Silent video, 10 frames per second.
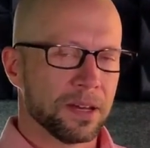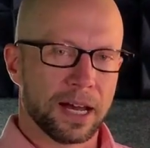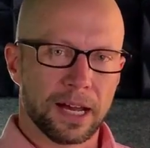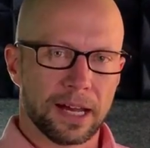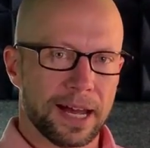
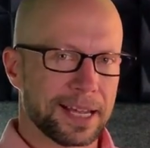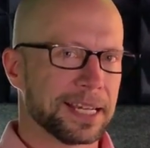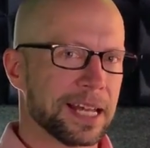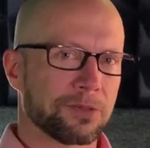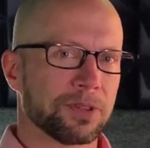I
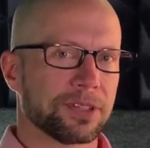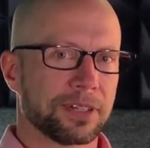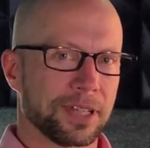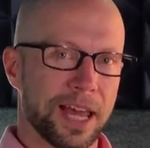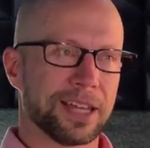connect with
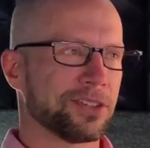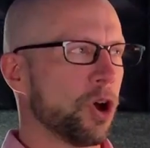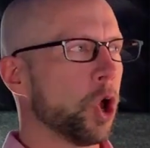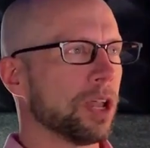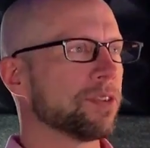clients
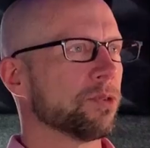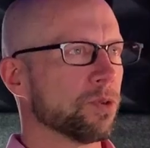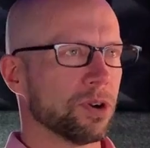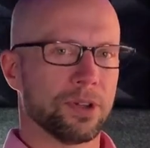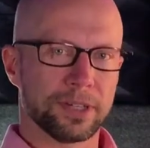all over the
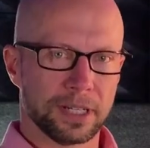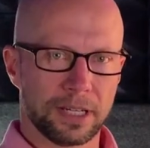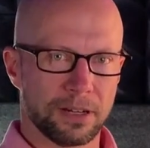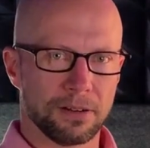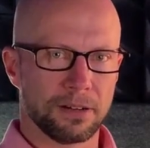world in
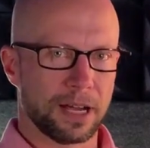here.